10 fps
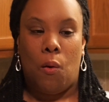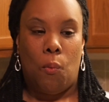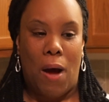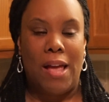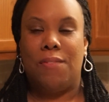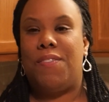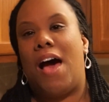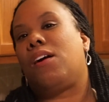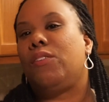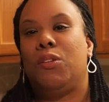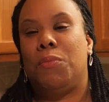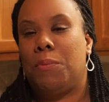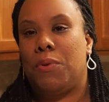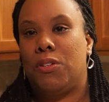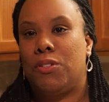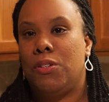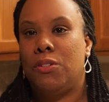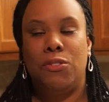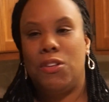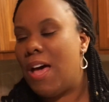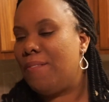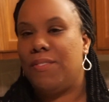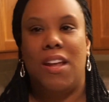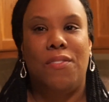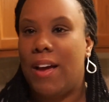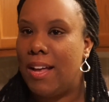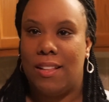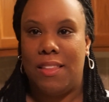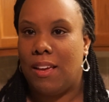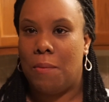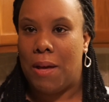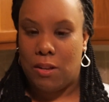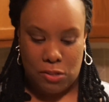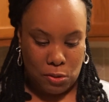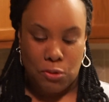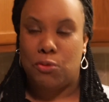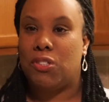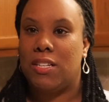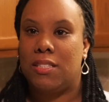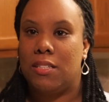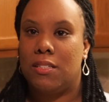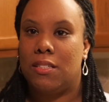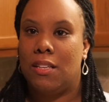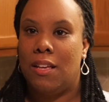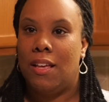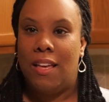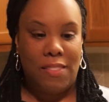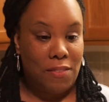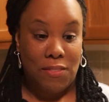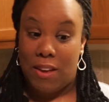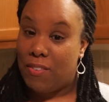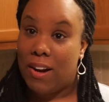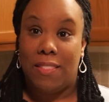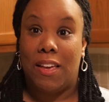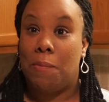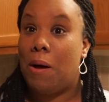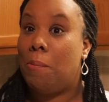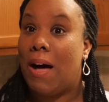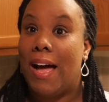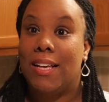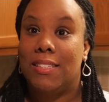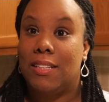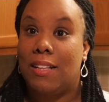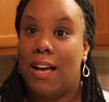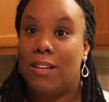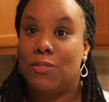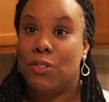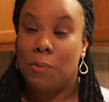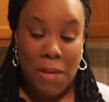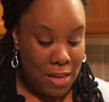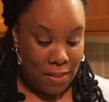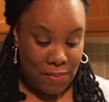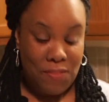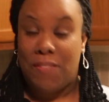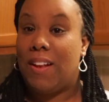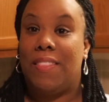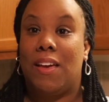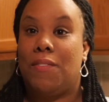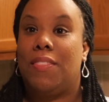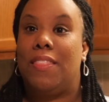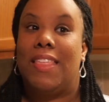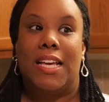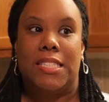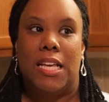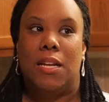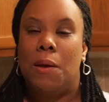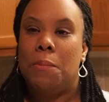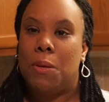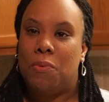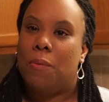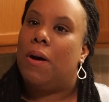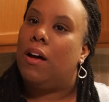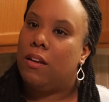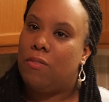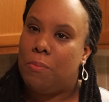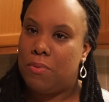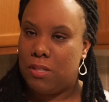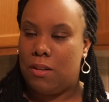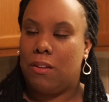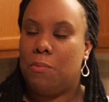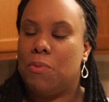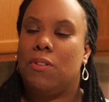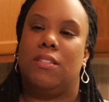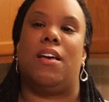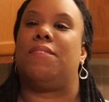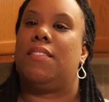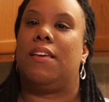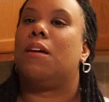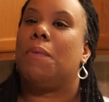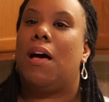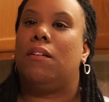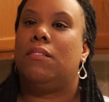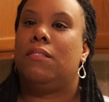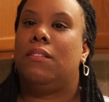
white faculty members have never had to think about social justice. They've never had to think about bias in the classroom. They've never had to think about the things that people from underrepresented communities have to think about.